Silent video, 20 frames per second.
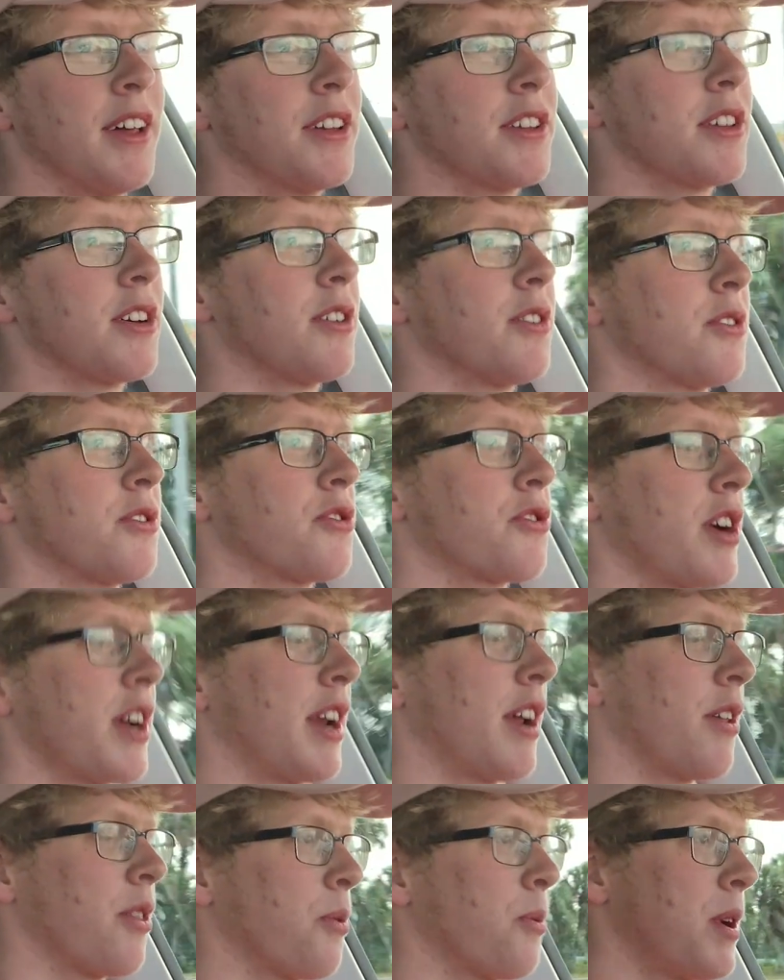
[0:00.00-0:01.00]
So
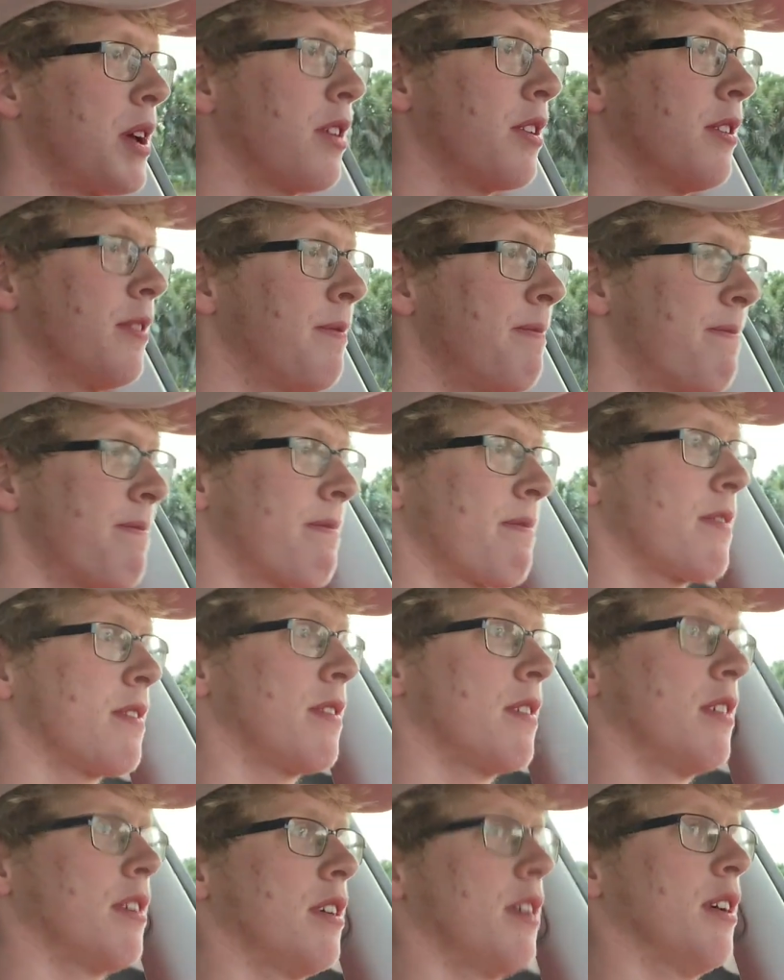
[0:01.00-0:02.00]
straighten out the wheel.
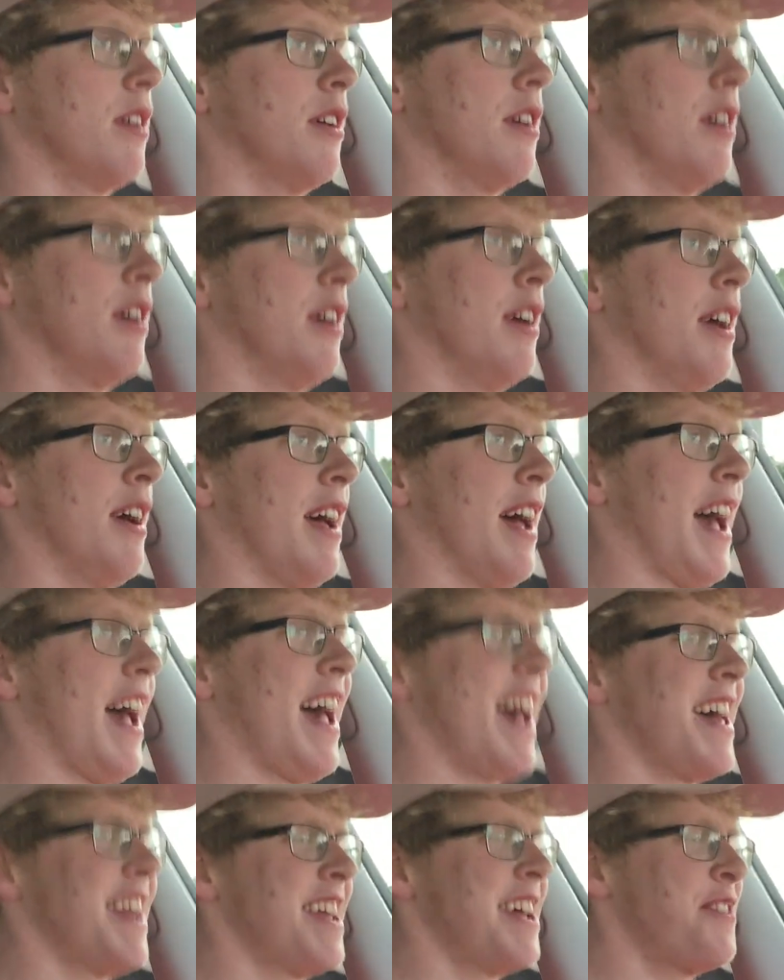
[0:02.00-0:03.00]

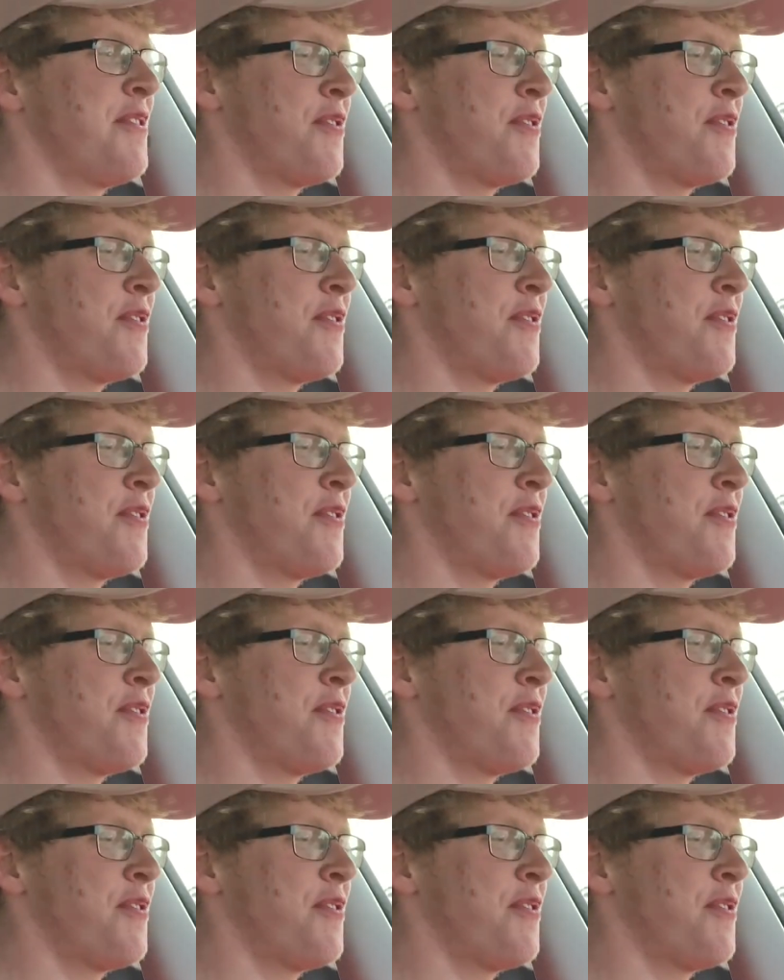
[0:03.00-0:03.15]
And it